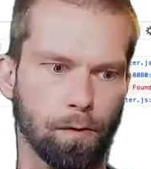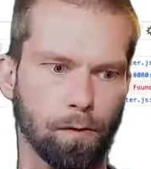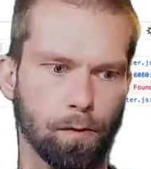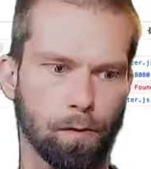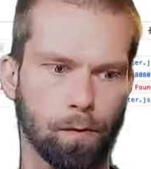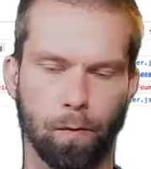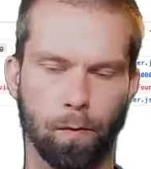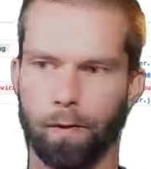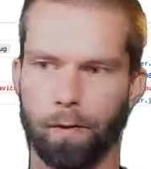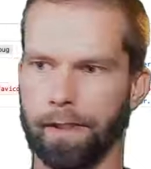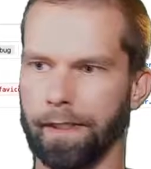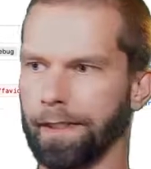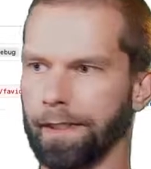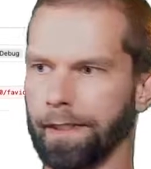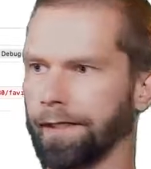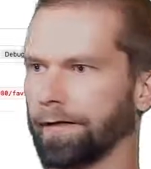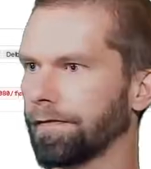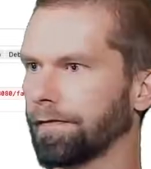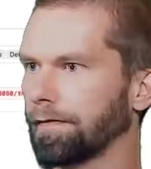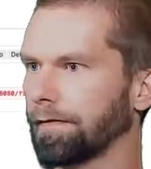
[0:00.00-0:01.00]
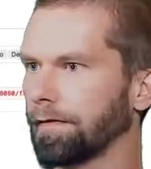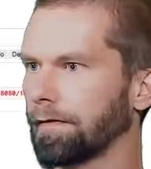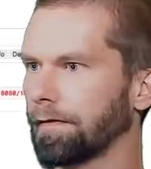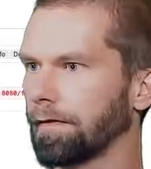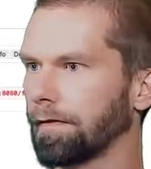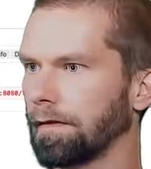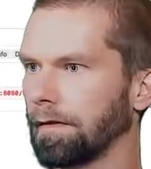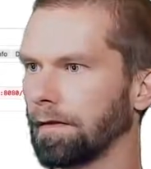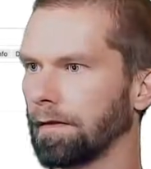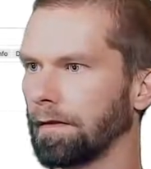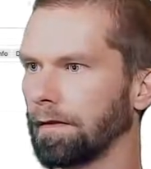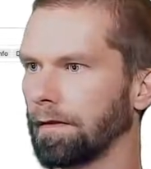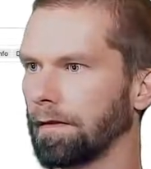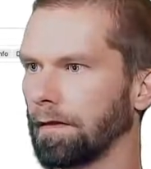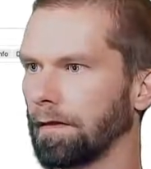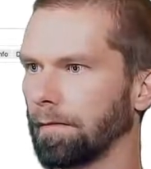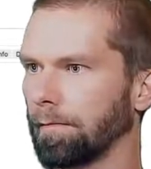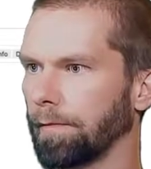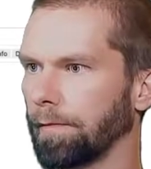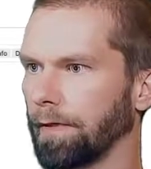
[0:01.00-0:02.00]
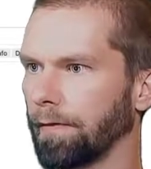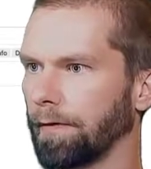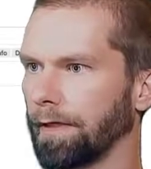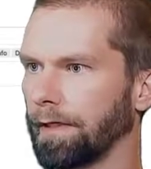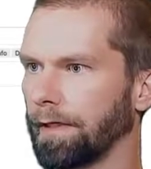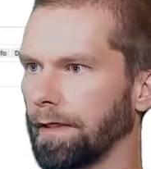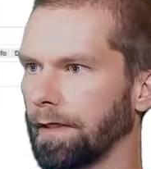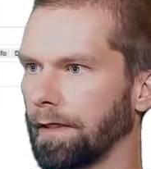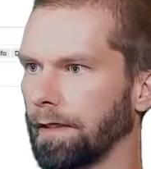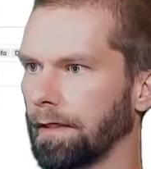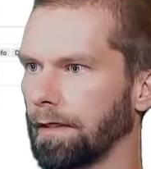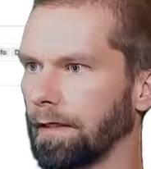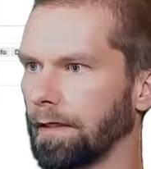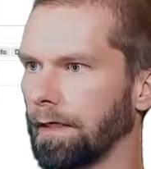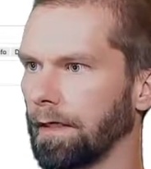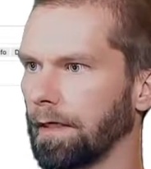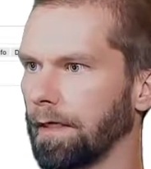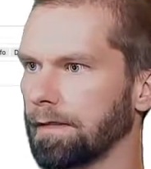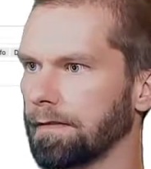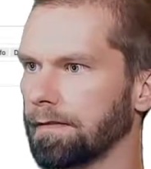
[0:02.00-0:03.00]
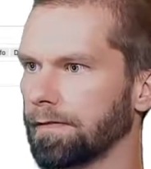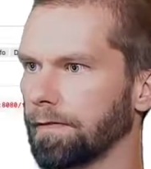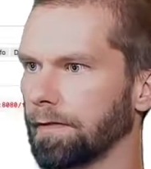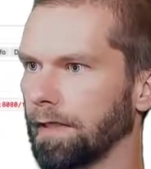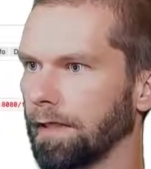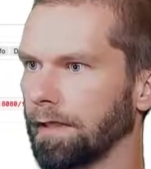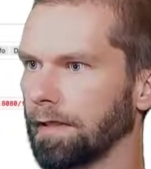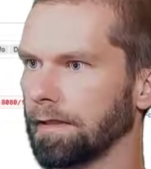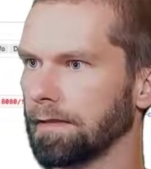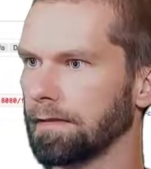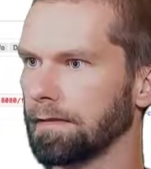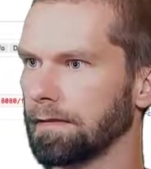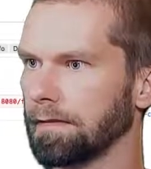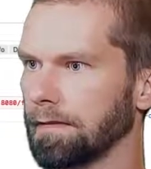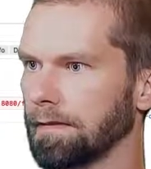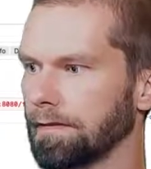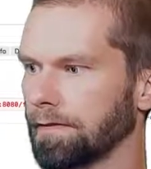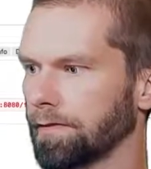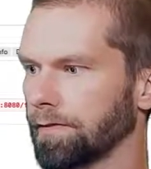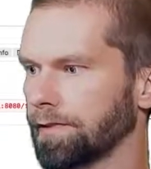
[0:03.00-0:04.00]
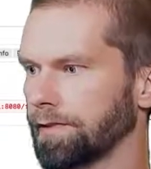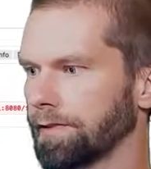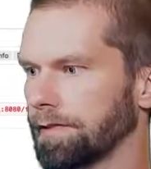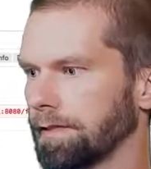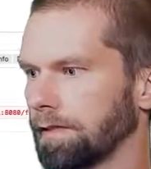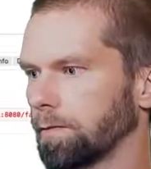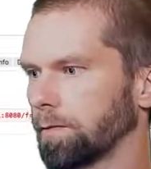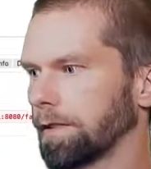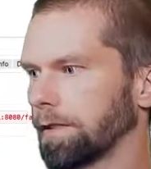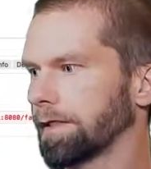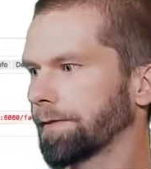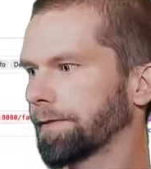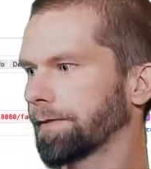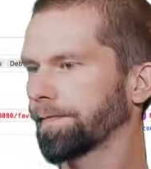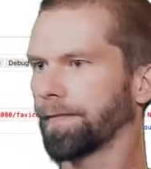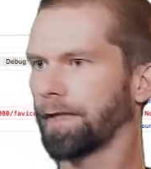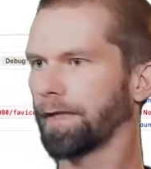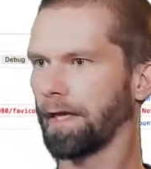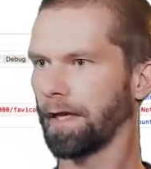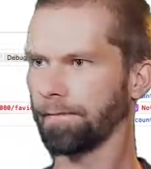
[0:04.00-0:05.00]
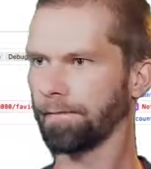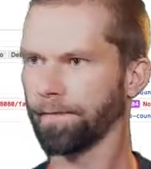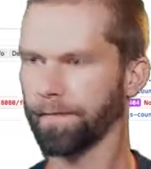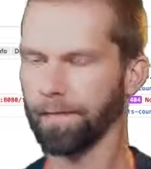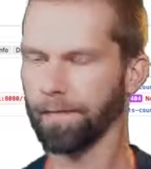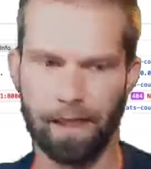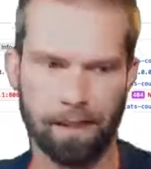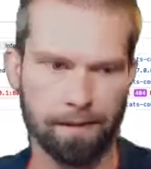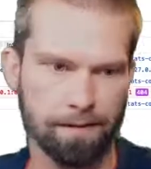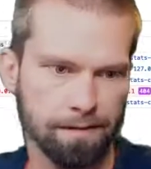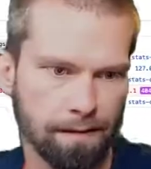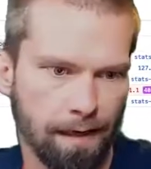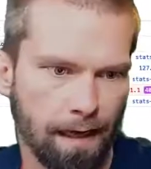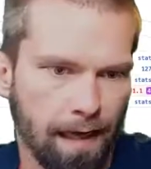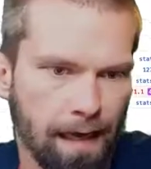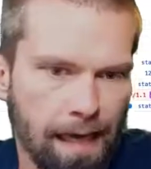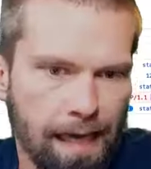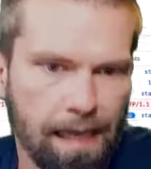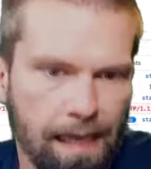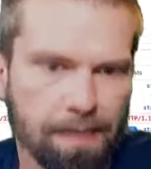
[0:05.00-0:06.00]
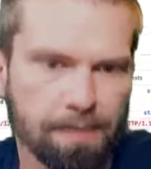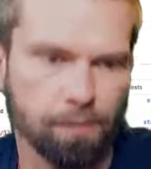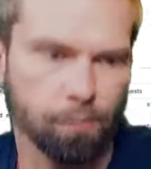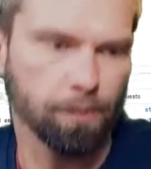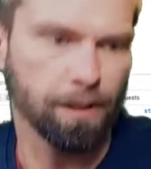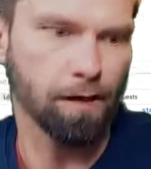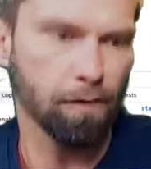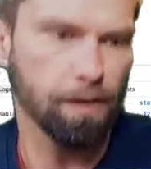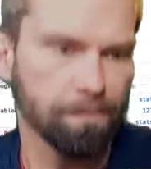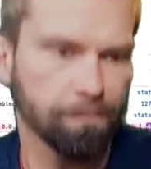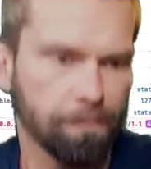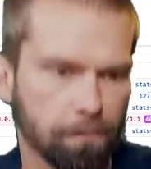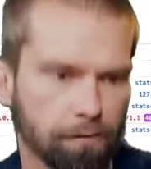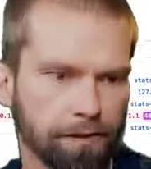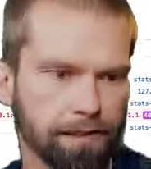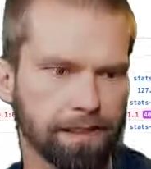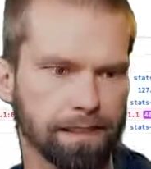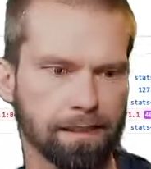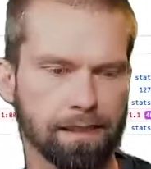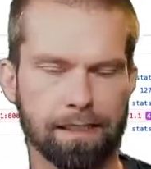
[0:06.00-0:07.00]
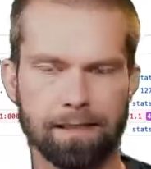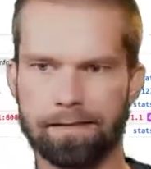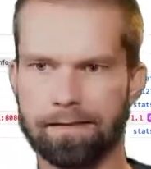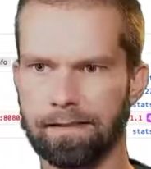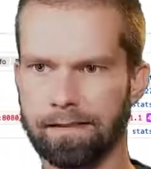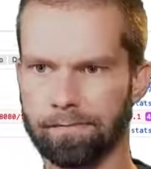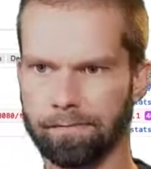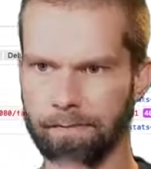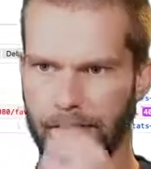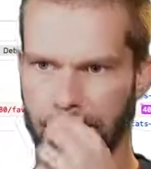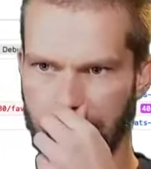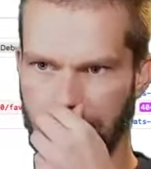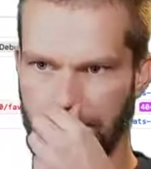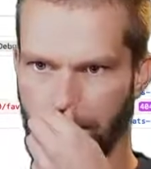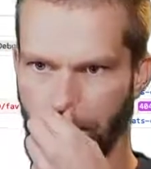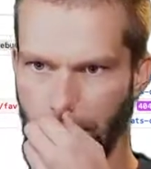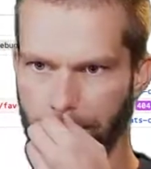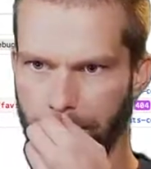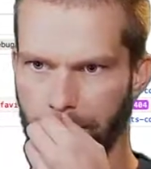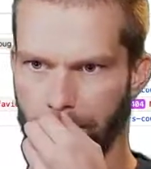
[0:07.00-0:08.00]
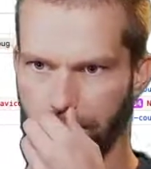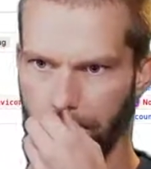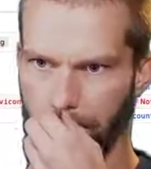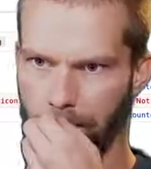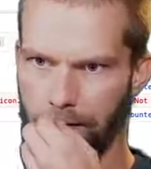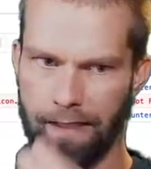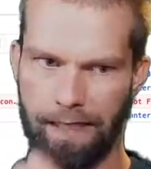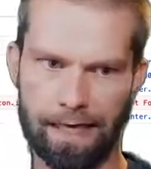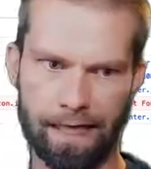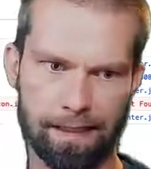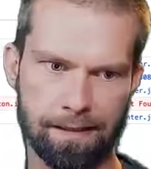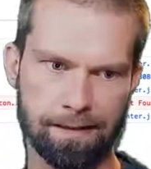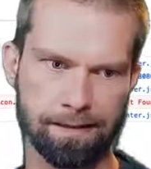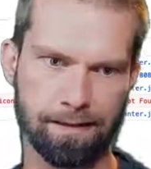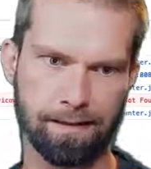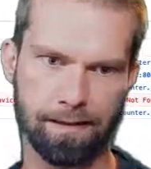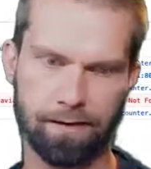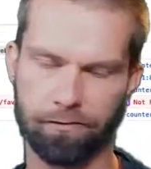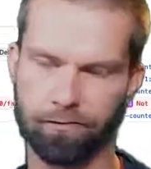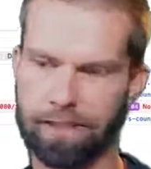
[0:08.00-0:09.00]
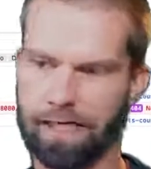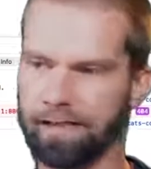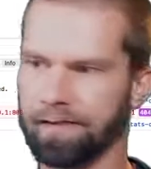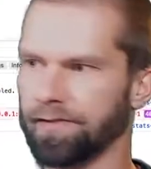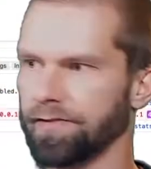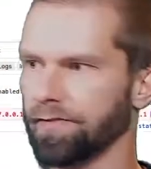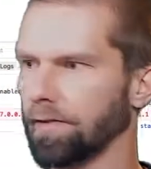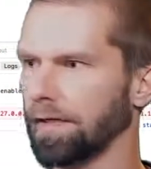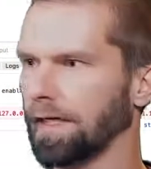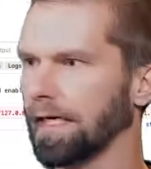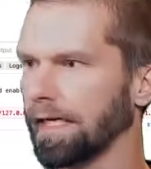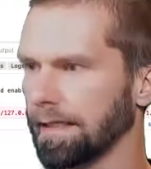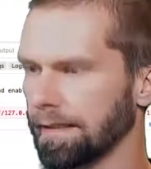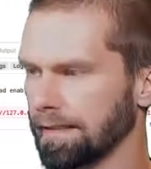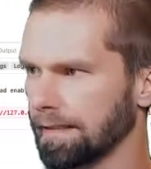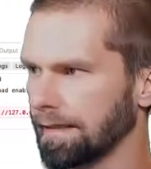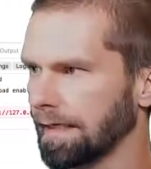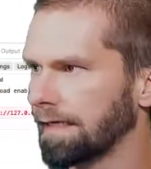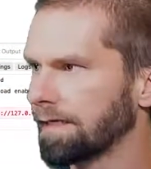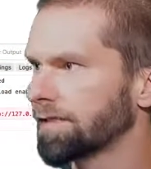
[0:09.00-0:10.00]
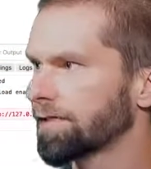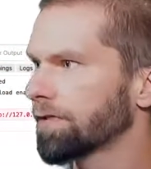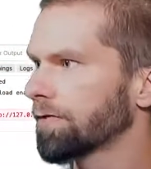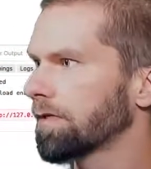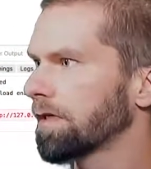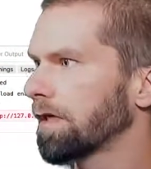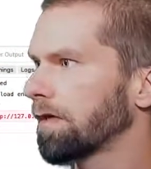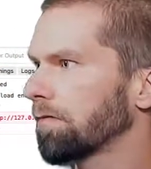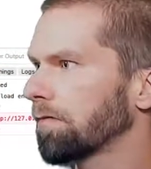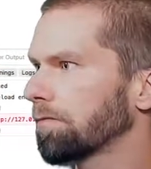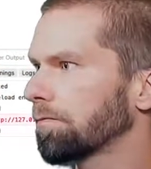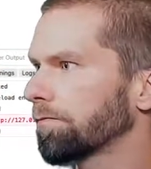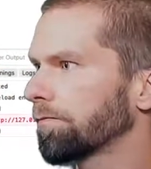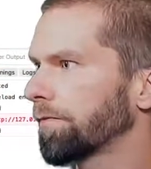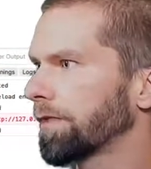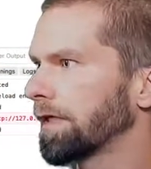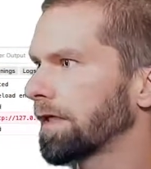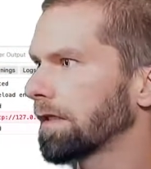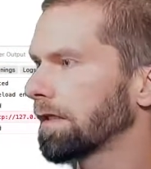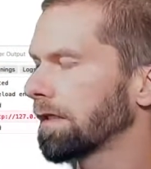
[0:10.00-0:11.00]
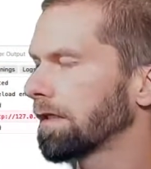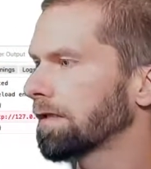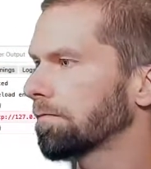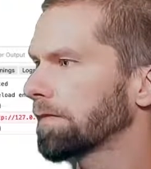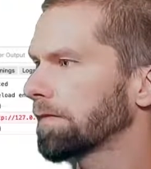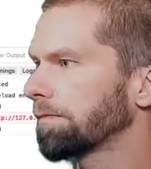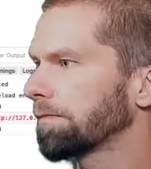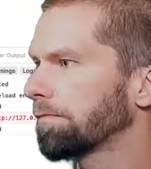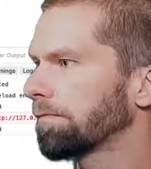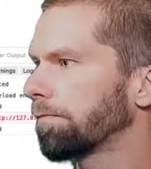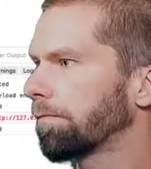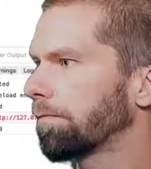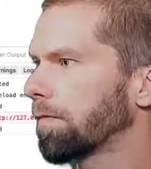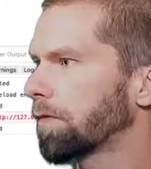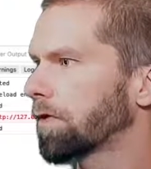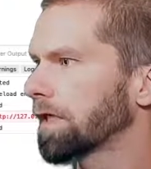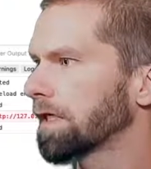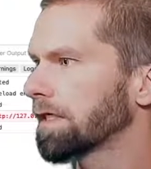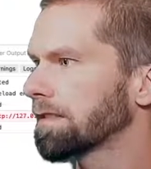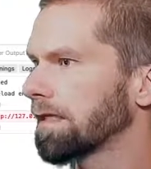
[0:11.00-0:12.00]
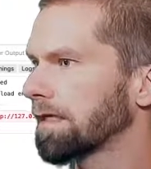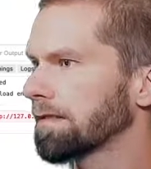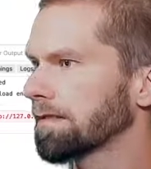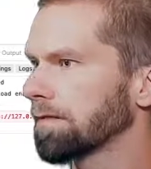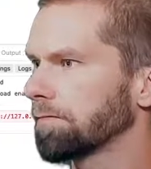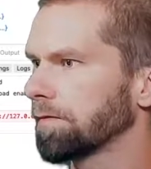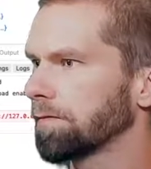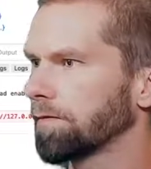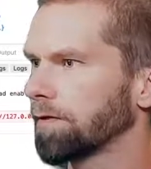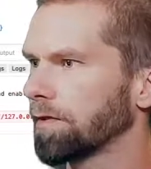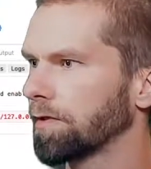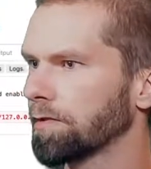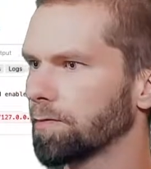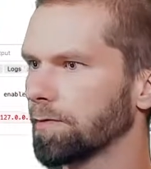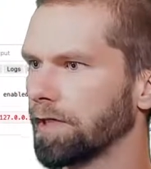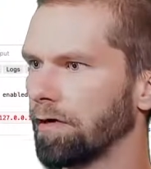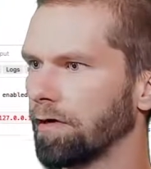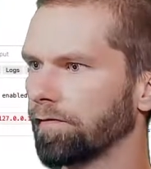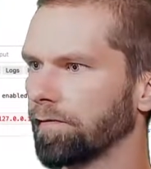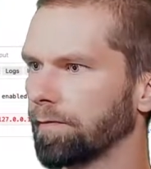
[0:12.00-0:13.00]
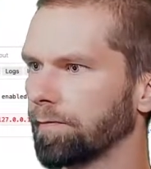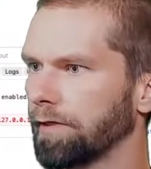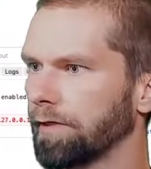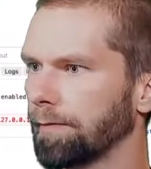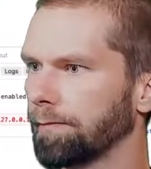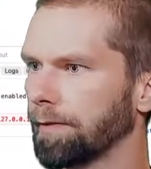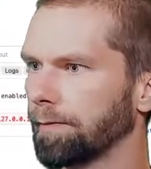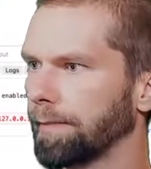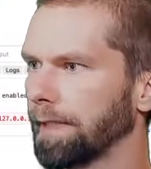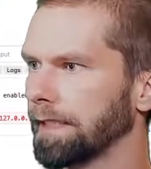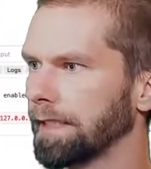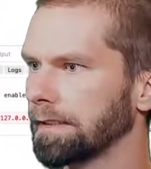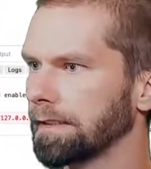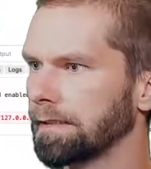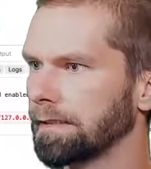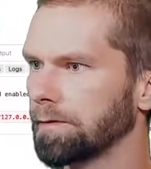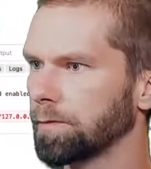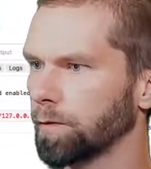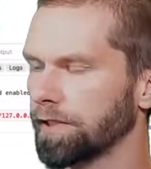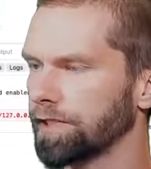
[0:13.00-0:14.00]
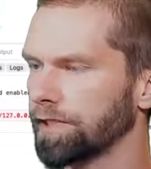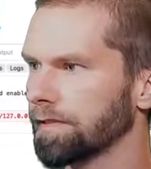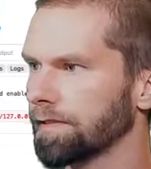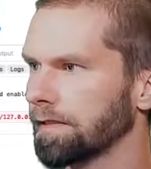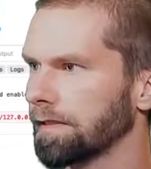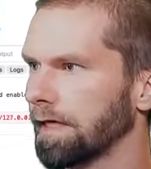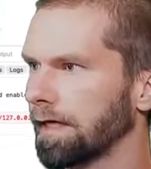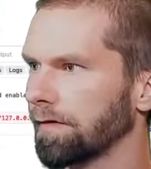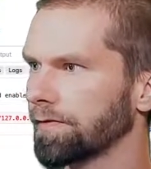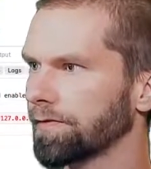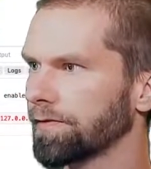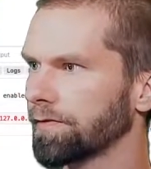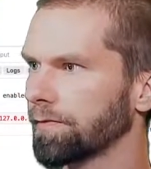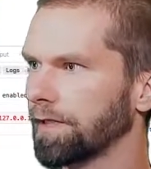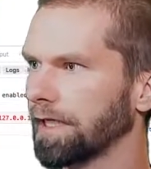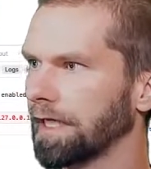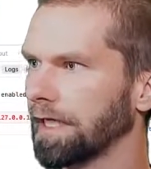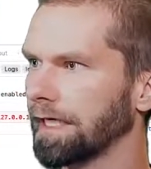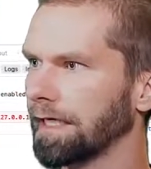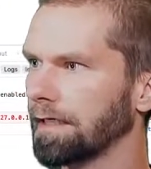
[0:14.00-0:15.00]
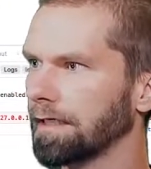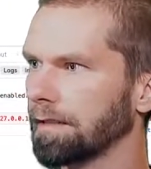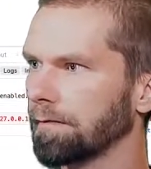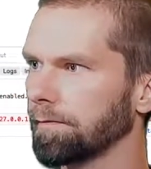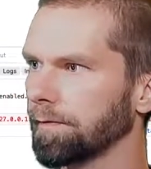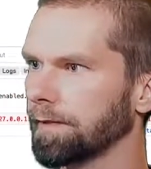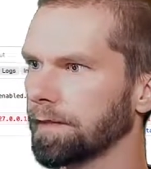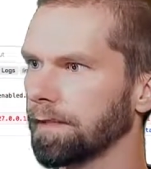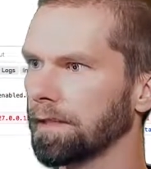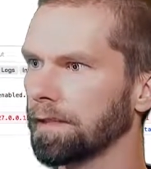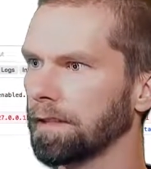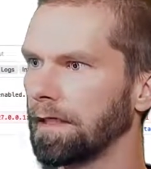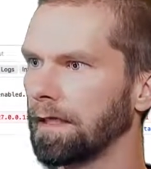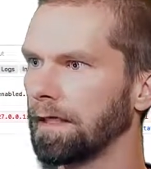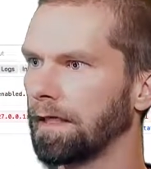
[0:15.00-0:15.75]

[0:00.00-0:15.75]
the component here, and let's do it like this. This should still work. Yeah, nice. So we now have already a custom web component that reacts to clicks, and should now be a little bit more accessible, because we now have a proper button which is announced to be clickable,